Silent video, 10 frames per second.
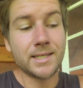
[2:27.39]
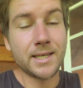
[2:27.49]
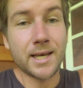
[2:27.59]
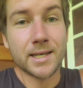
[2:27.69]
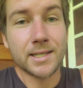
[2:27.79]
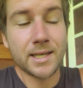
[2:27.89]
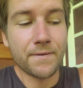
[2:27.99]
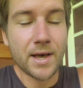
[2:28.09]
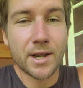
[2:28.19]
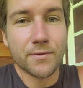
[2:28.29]
yeah,
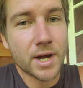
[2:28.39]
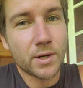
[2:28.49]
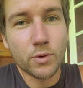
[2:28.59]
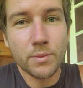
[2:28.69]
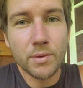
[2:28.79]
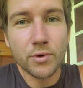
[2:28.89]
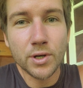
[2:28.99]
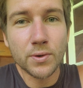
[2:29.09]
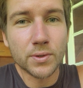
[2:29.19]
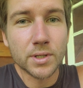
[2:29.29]
if it had rained, it would have been
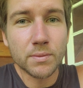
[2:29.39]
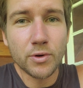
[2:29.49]
pretty cooked,